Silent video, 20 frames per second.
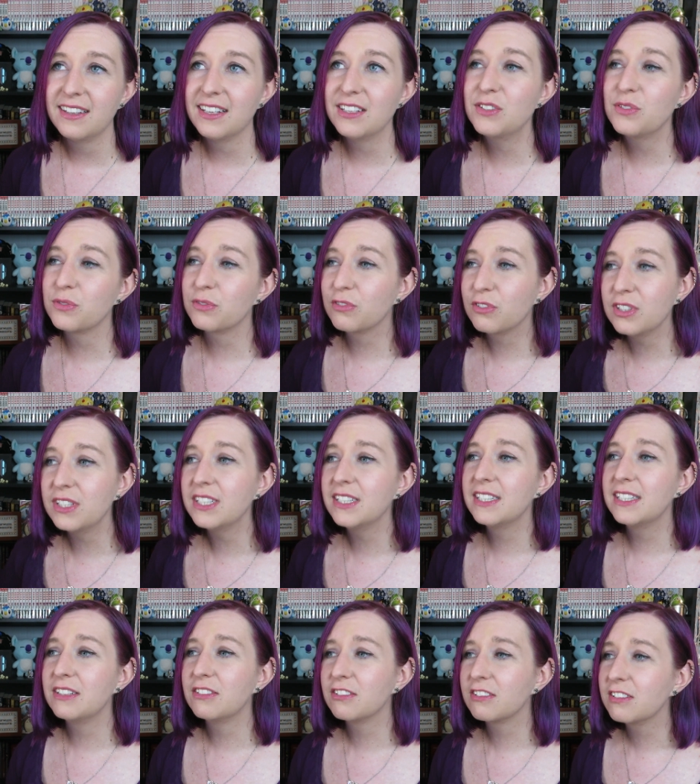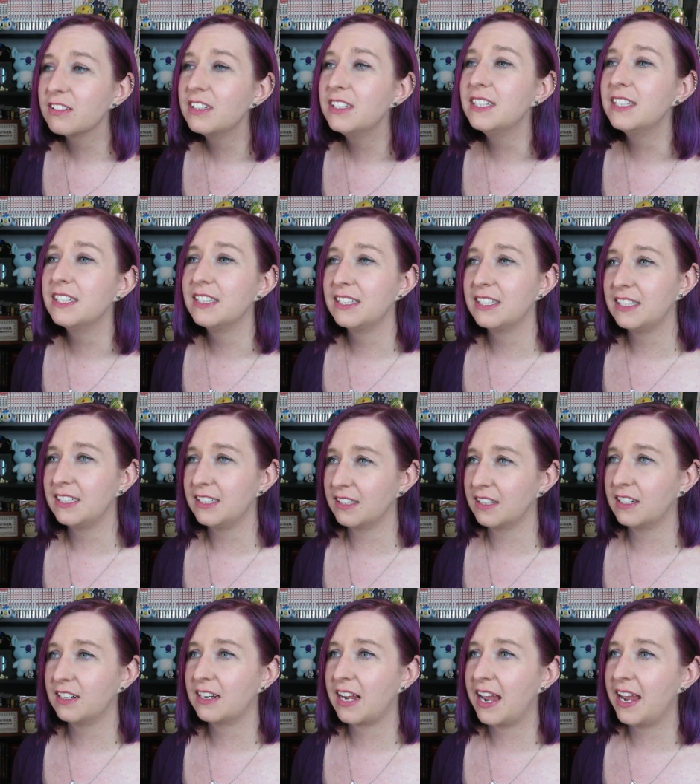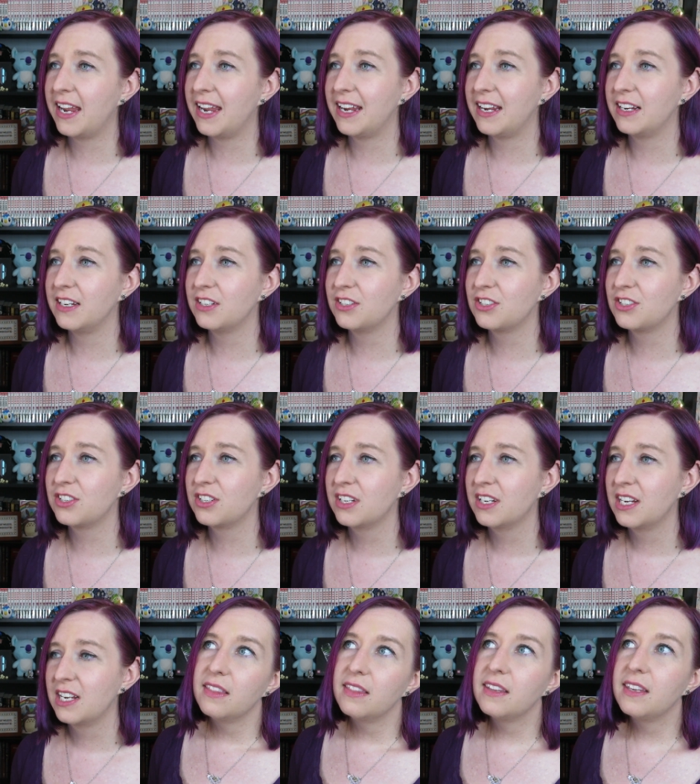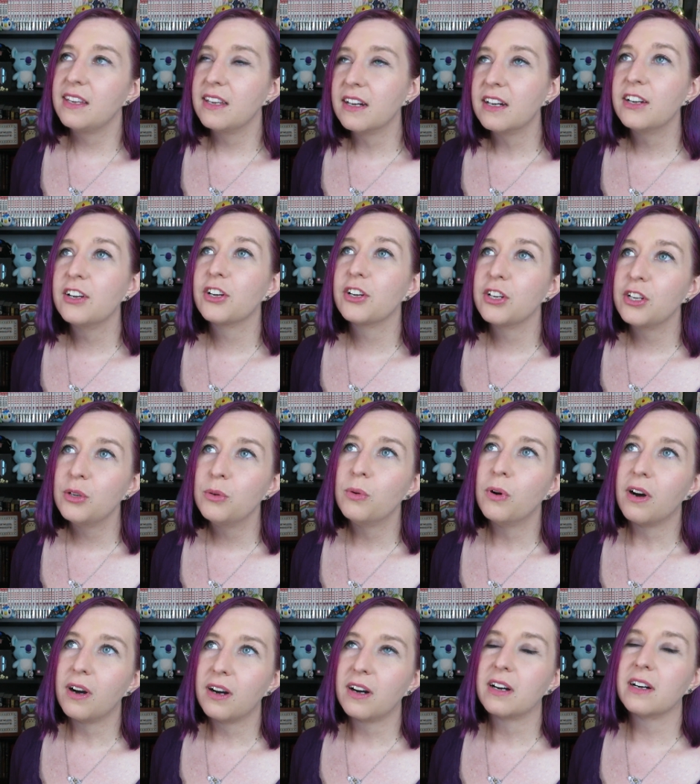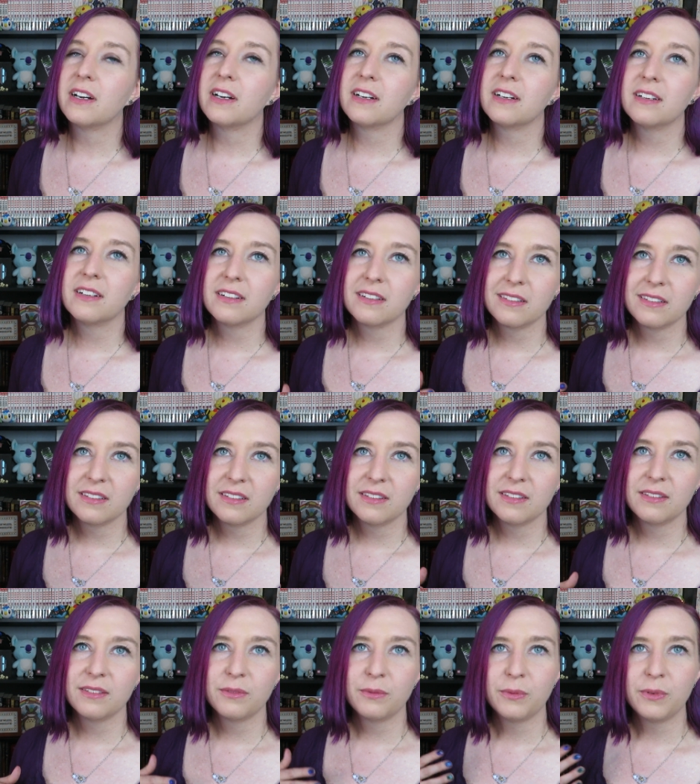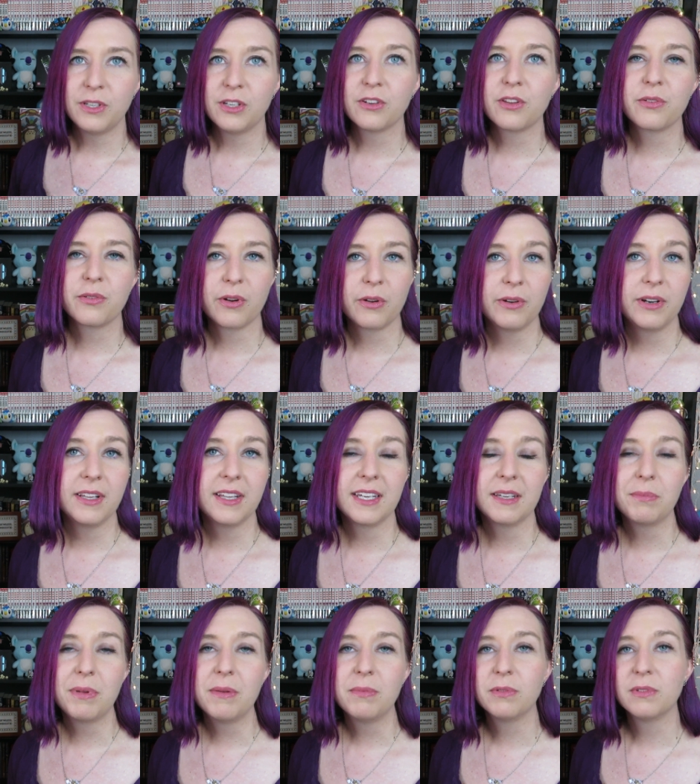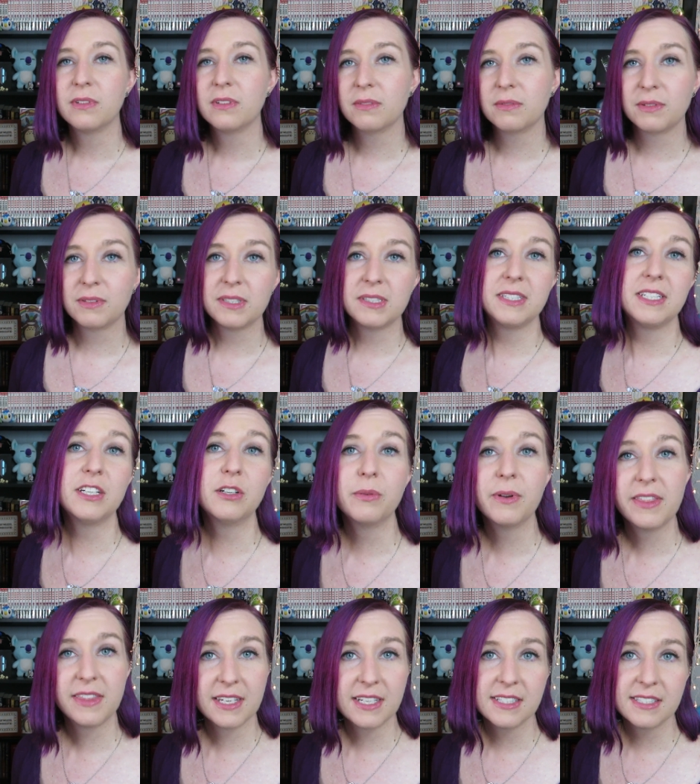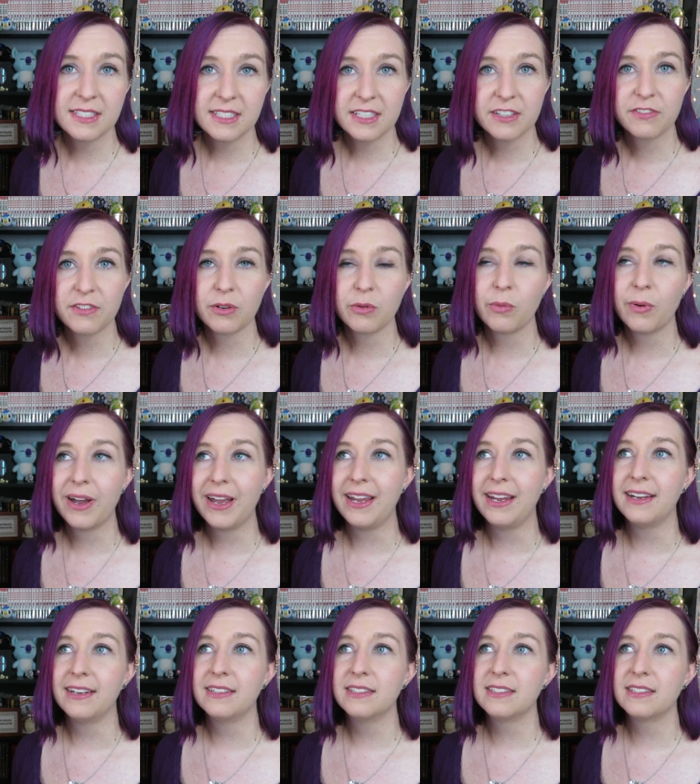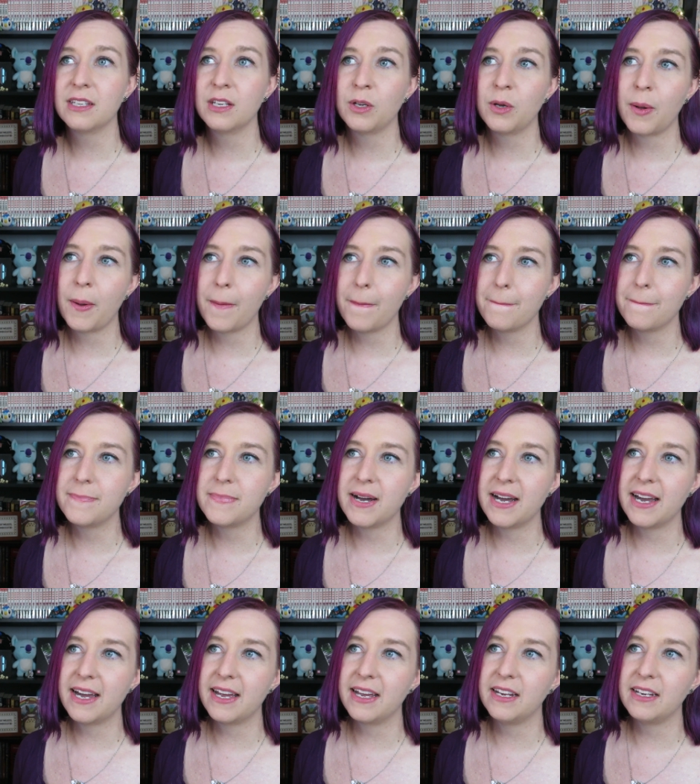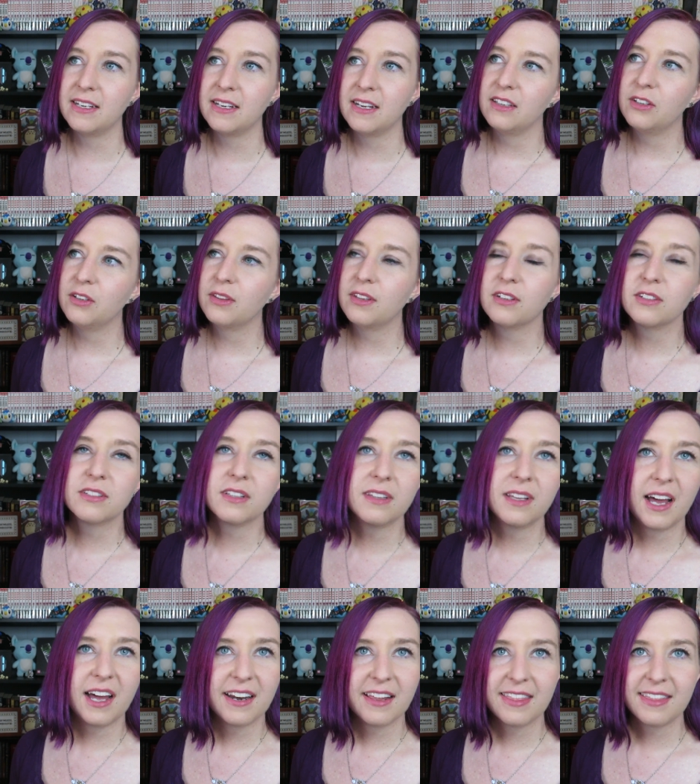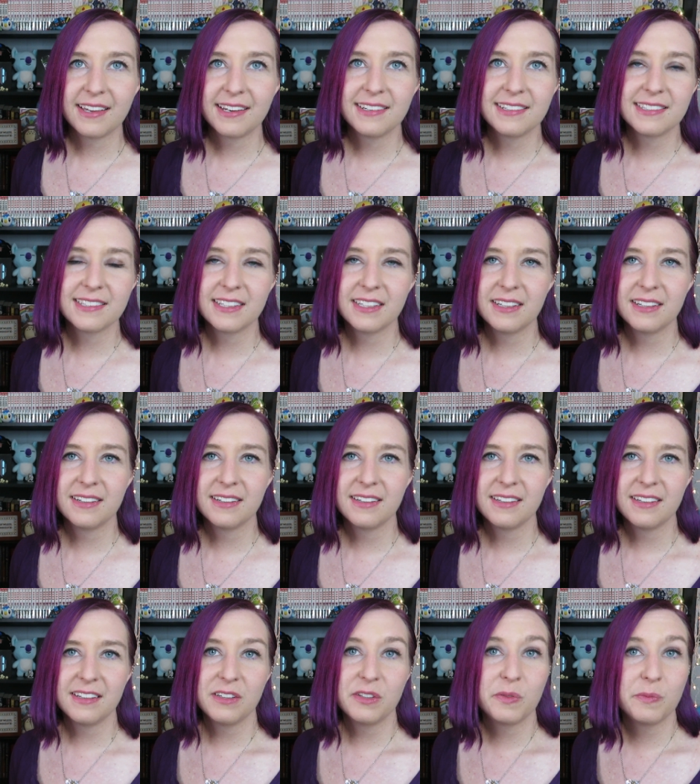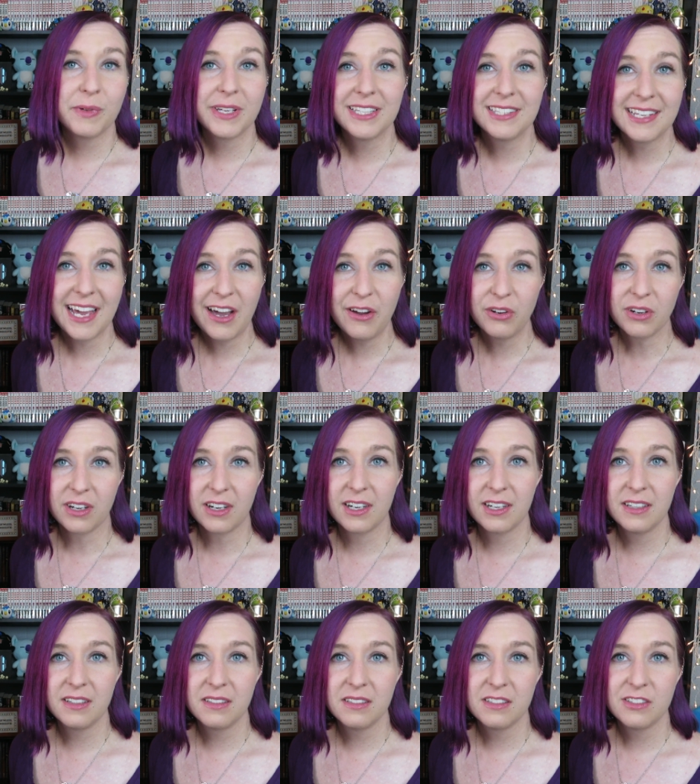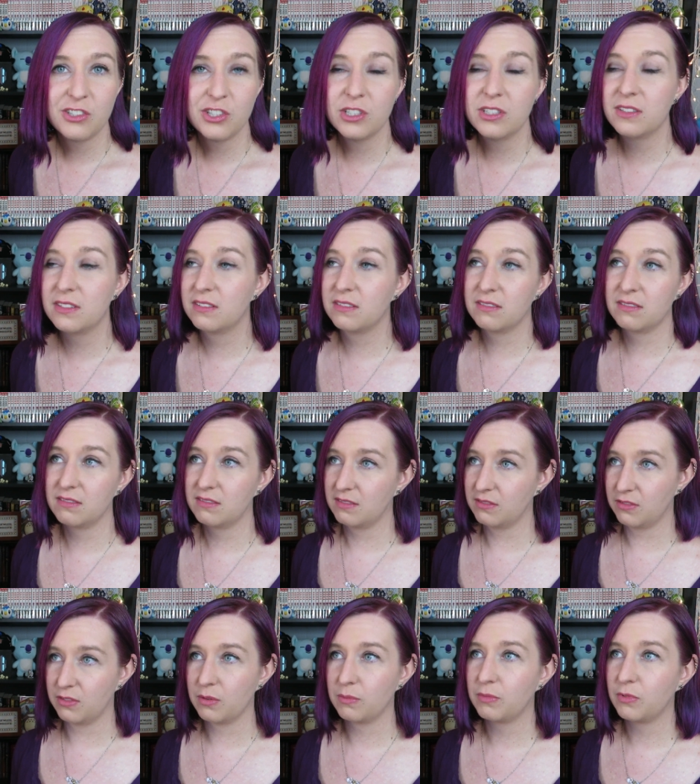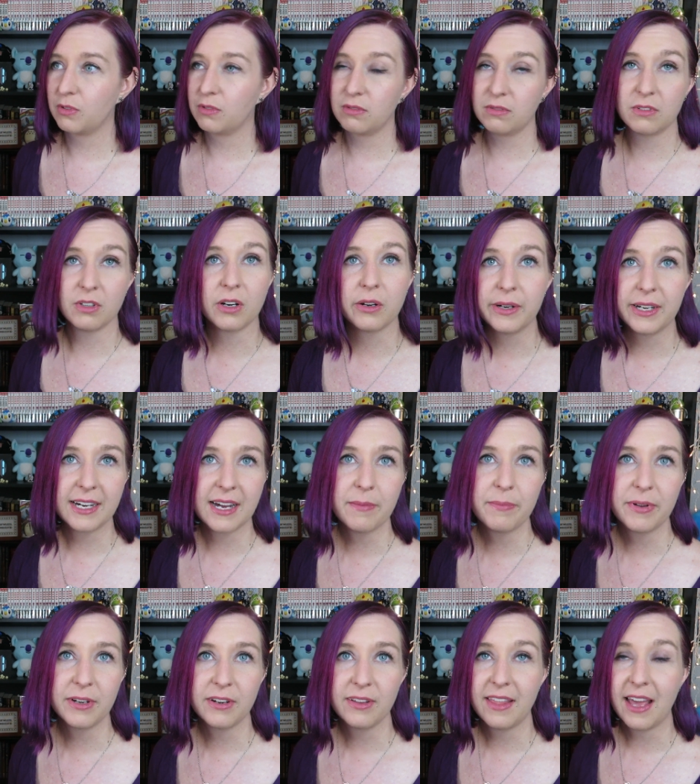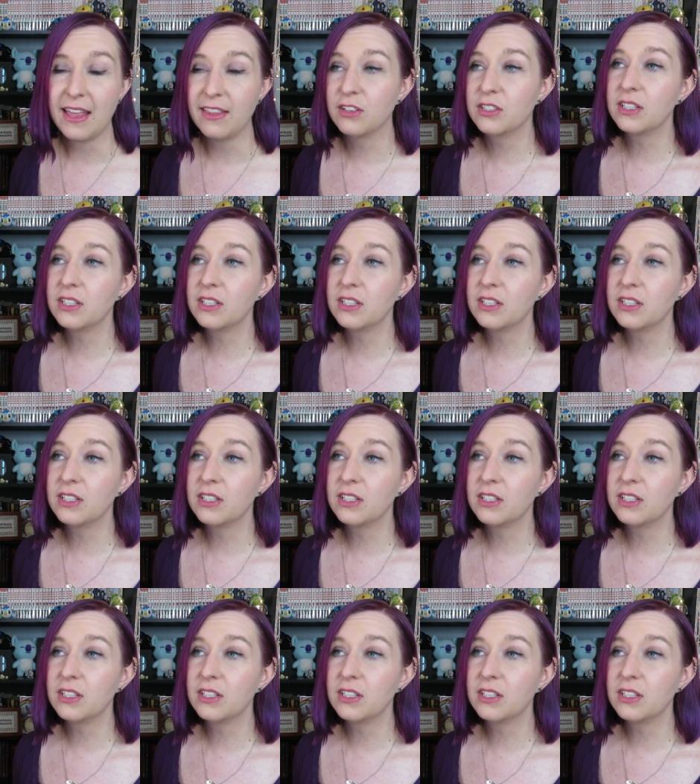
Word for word: That's a really, really young age. The younger you are when you're thrown in, like, people deal with things in different ways, but you know, there's a lot of things that you'd miss out on just from growing up under that.